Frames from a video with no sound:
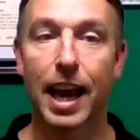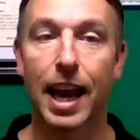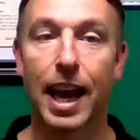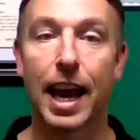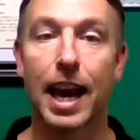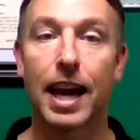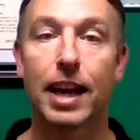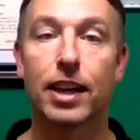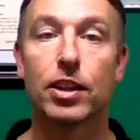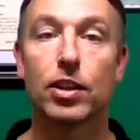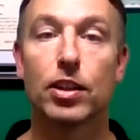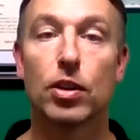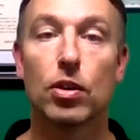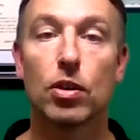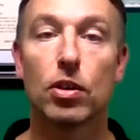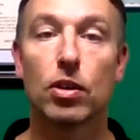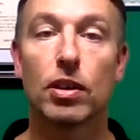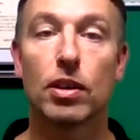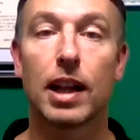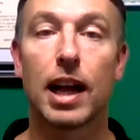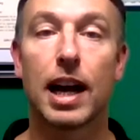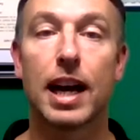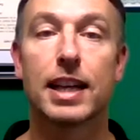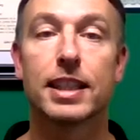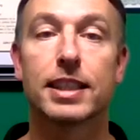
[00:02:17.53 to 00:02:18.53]
and
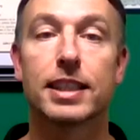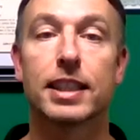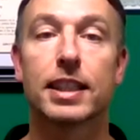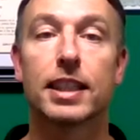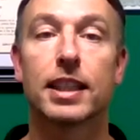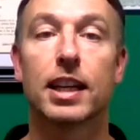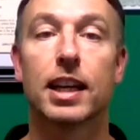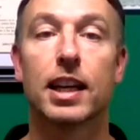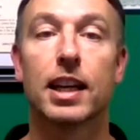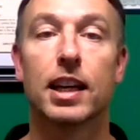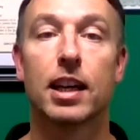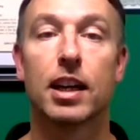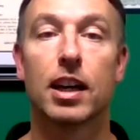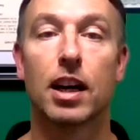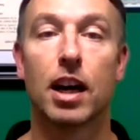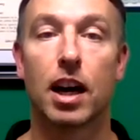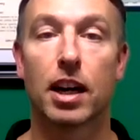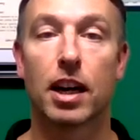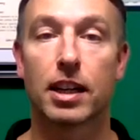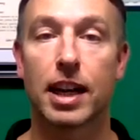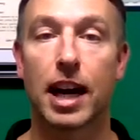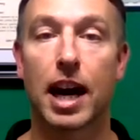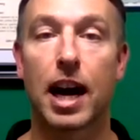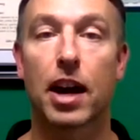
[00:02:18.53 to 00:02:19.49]
utilizing a